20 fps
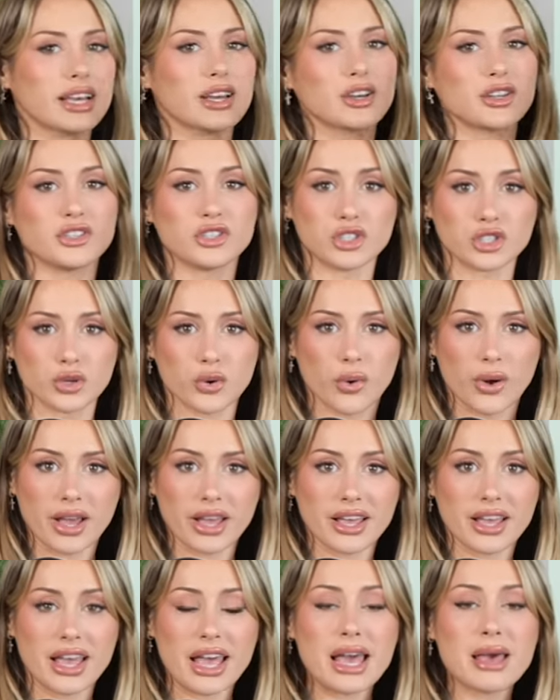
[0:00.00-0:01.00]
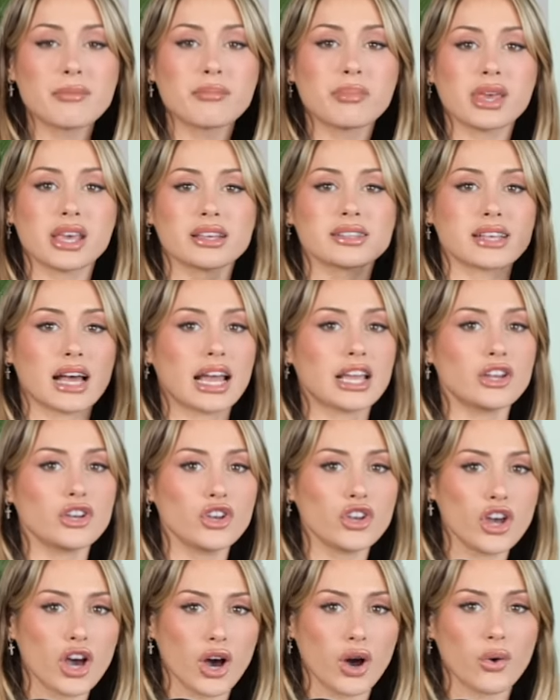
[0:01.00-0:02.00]
like a joy because I
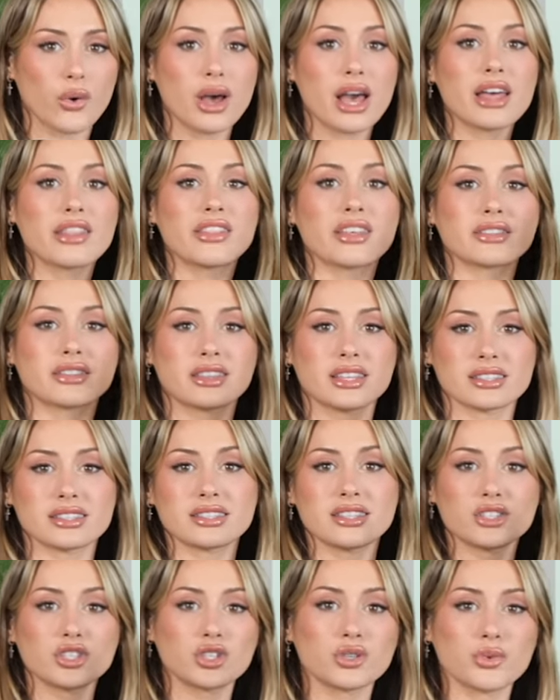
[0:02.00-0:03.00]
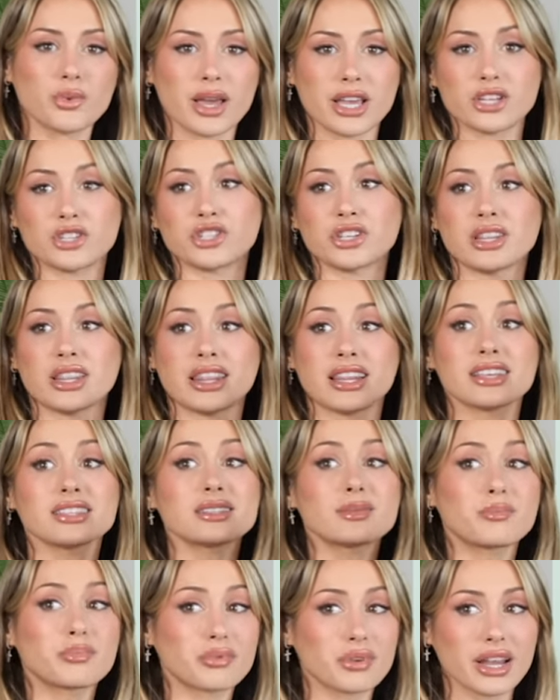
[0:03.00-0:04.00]
know that this situation,
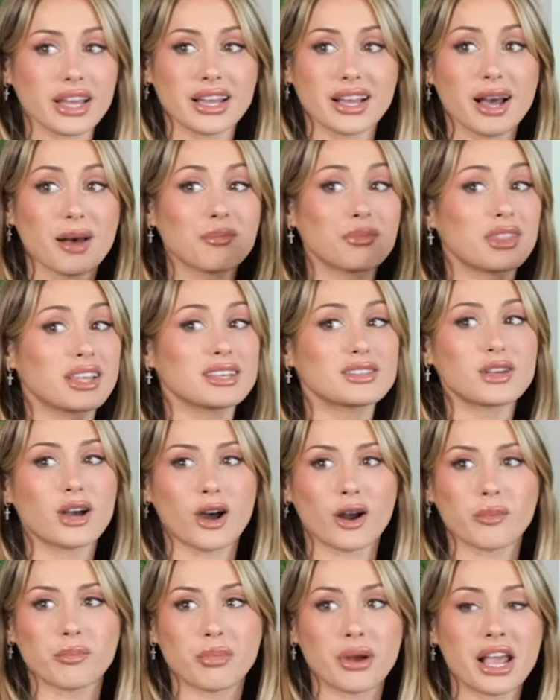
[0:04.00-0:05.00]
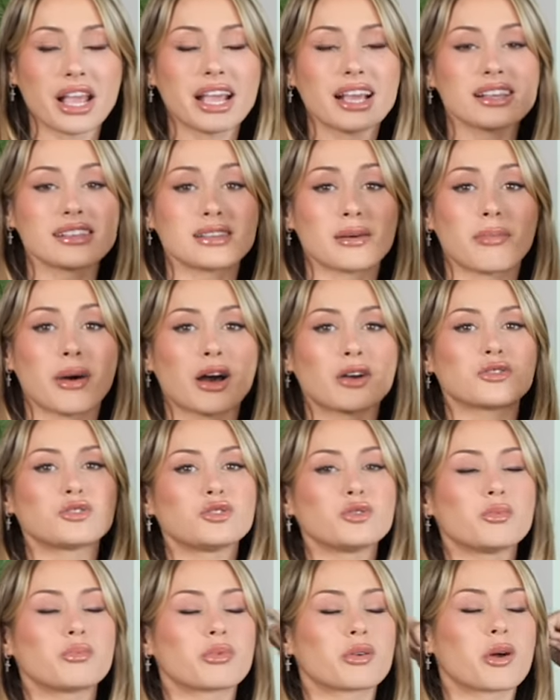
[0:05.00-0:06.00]
this breakup, this heartbreak is about
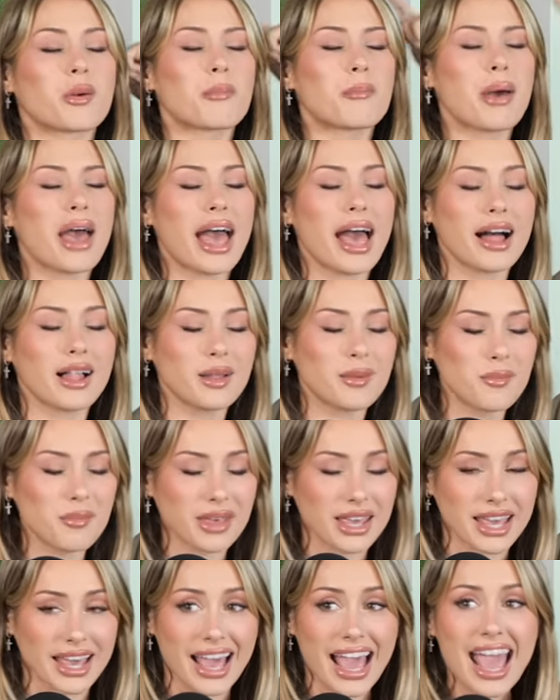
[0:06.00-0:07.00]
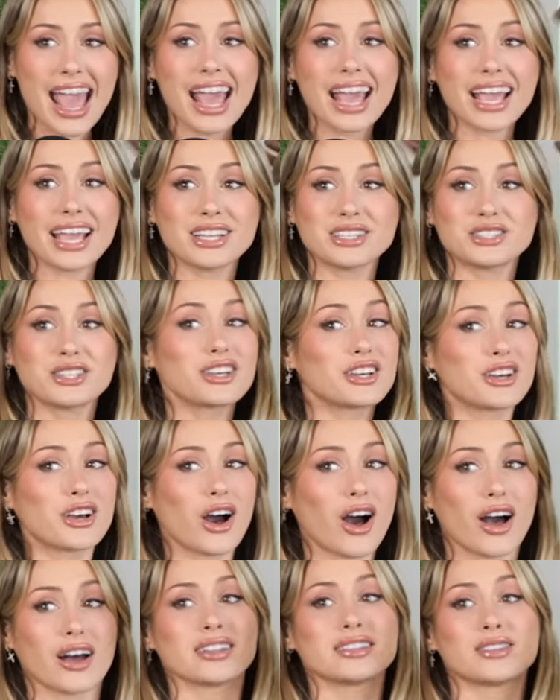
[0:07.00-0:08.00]
to propel me into
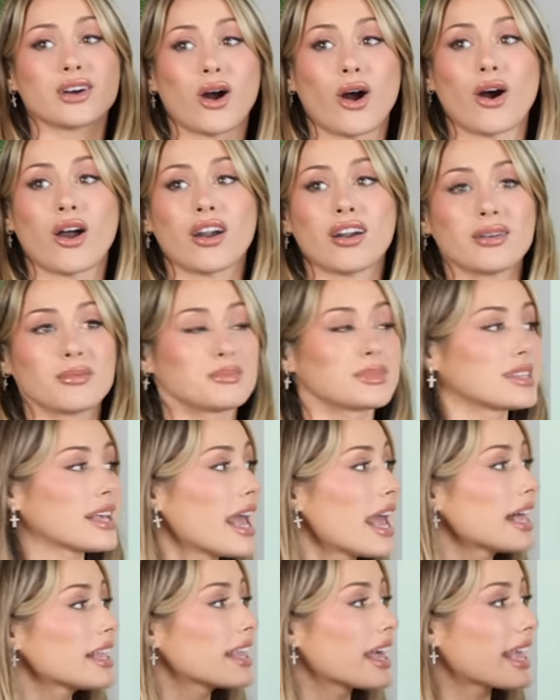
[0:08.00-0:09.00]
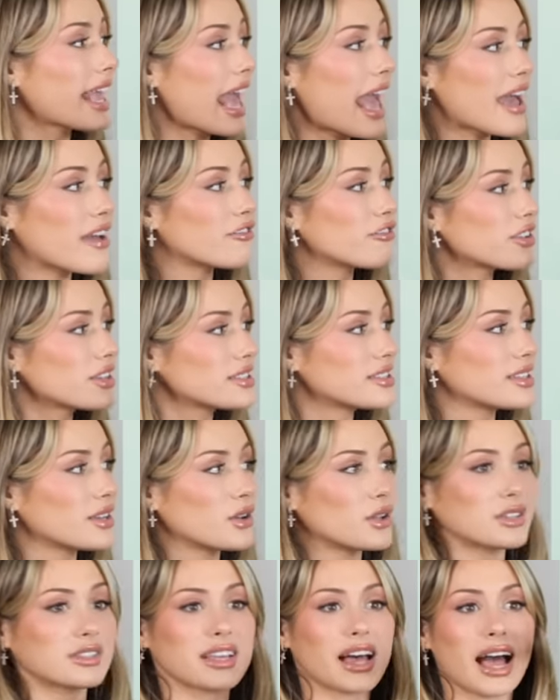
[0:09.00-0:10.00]
God's arms. Like every
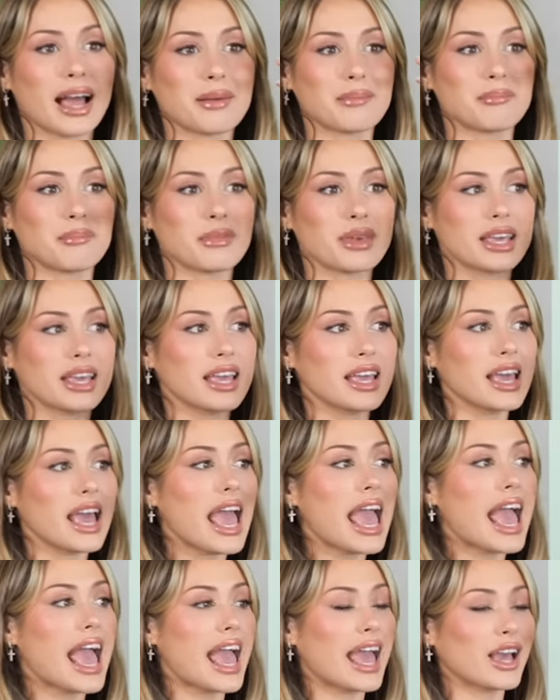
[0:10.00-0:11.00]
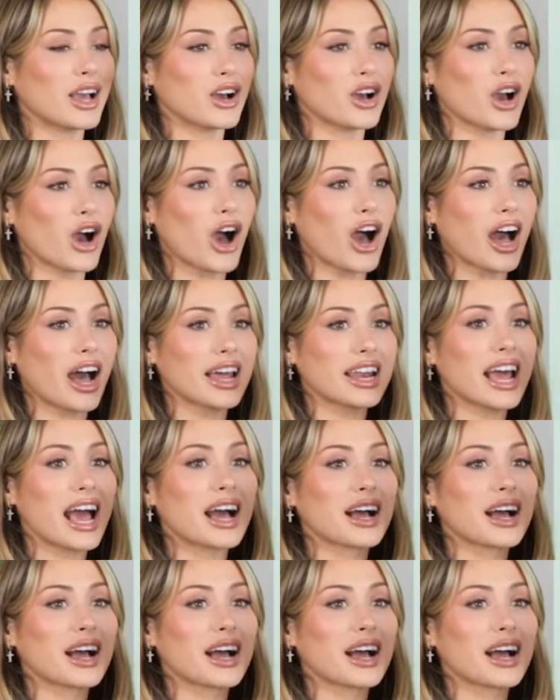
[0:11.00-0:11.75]
single time, me and God